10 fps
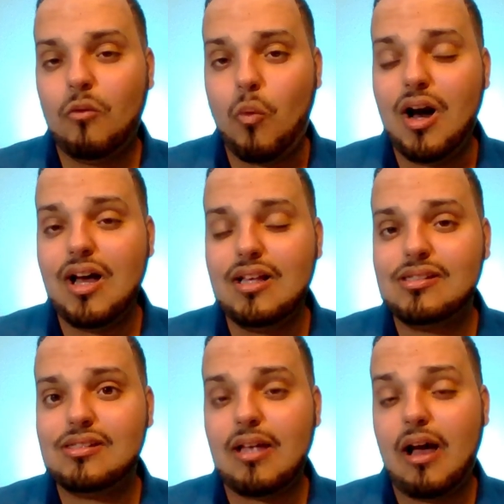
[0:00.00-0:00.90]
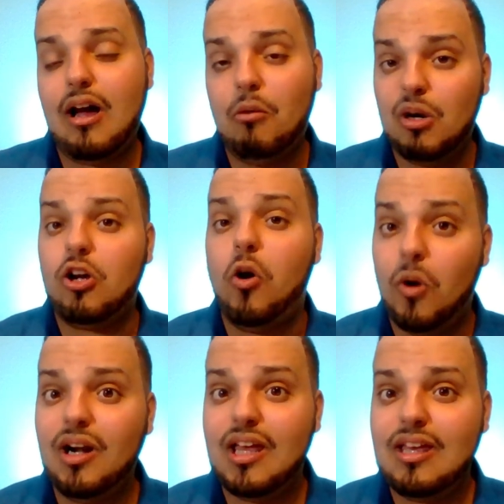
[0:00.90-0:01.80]
was a
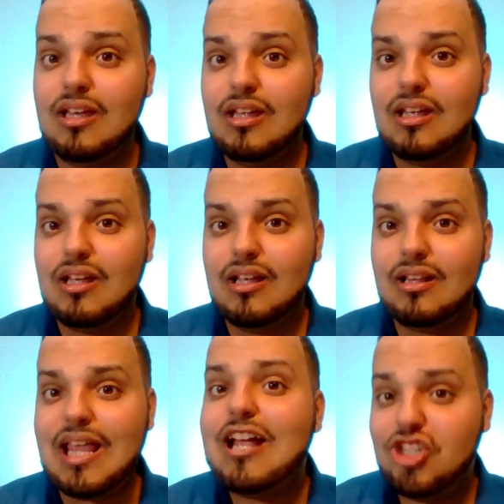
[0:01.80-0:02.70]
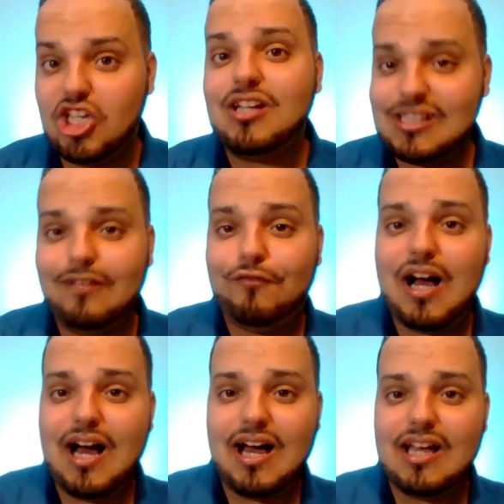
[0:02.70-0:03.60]
recording that
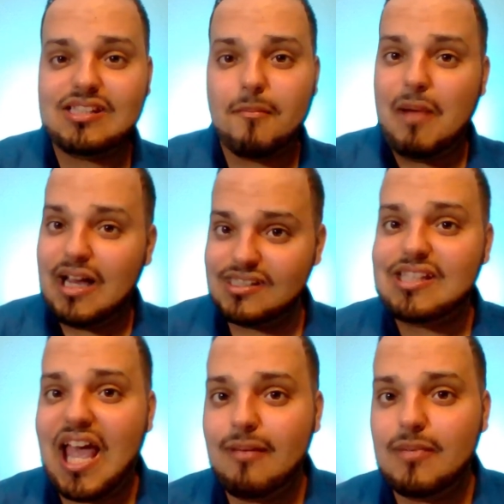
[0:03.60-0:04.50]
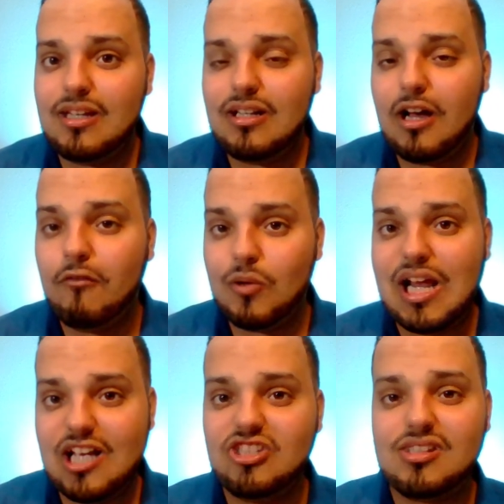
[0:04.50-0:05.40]
justifies my statement of
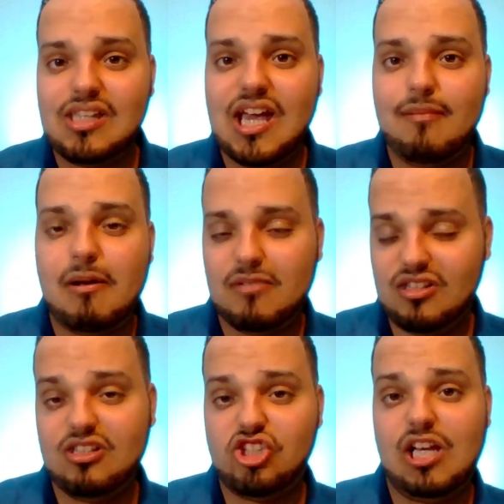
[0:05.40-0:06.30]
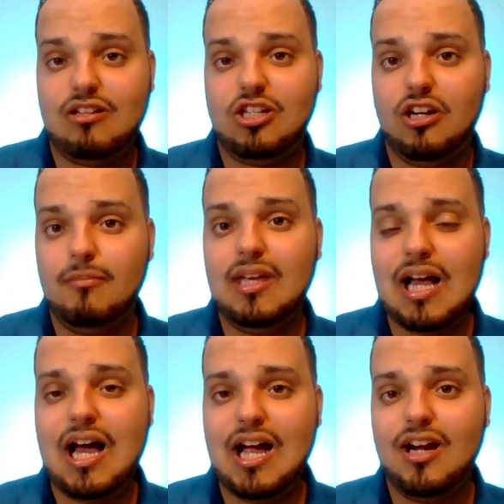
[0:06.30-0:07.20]
what I just said about Ms. Nichelle Turner
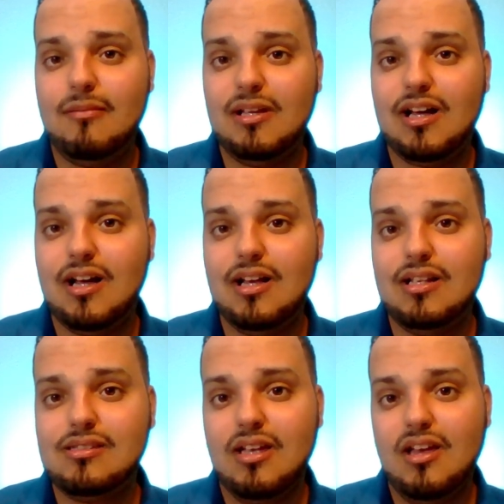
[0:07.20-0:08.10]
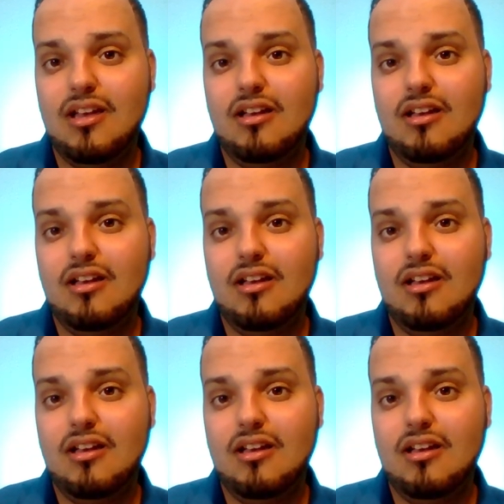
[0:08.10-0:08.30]
being hired, because...